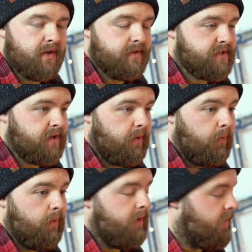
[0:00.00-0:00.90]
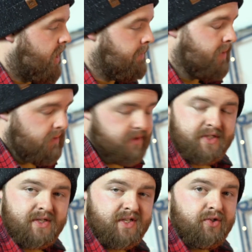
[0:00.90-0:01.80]
So I made the
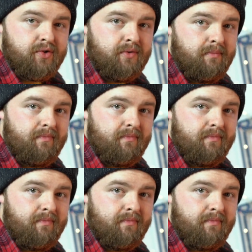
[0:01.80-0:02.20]
decision,